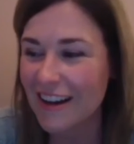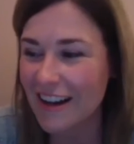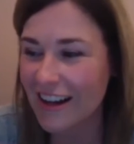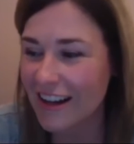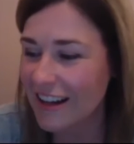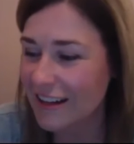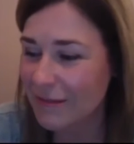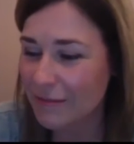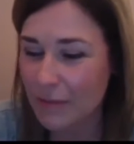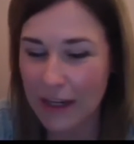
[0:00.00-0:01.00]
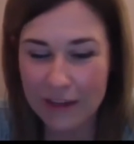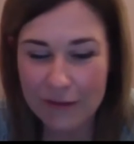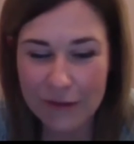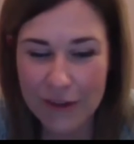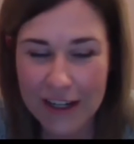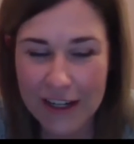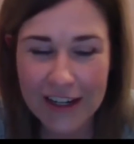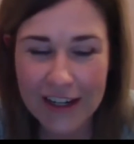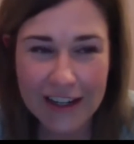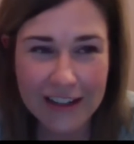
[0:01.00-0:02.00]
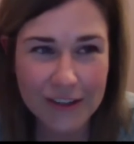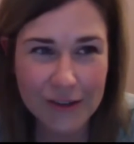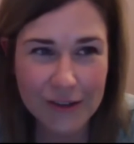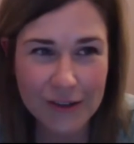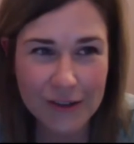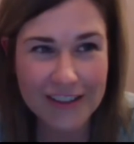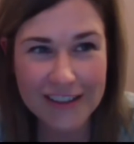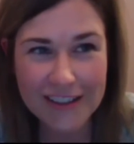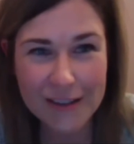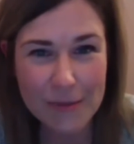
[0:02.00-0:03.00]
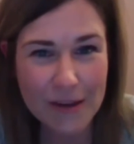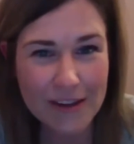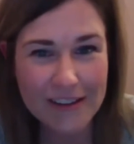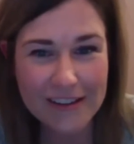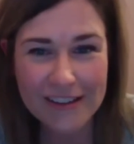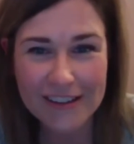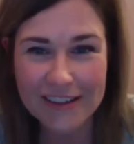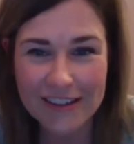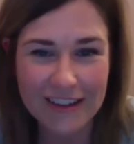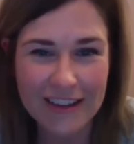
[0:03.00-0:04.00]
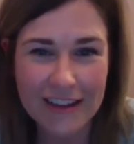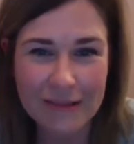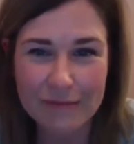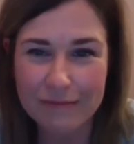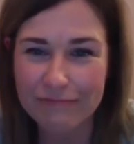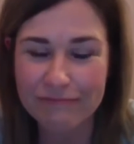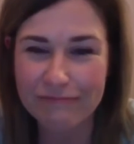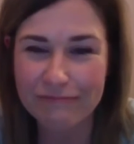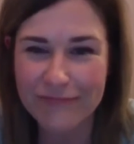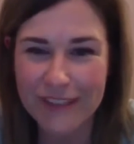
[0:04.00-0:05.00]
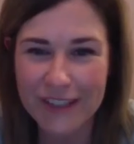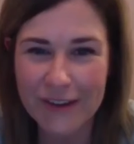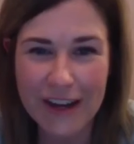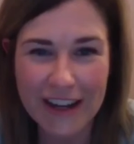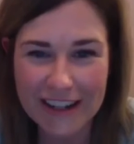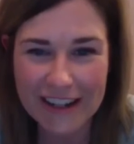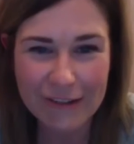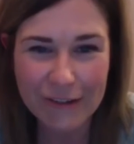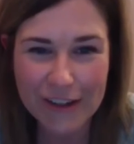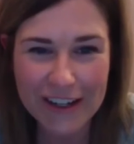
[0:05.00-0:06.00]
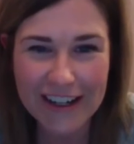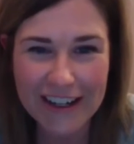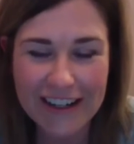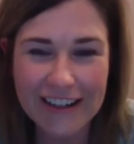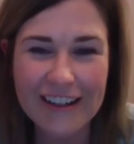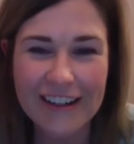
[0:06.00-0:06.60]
I'm pain-free. I don't get dizzy spells. I'm, headache-free.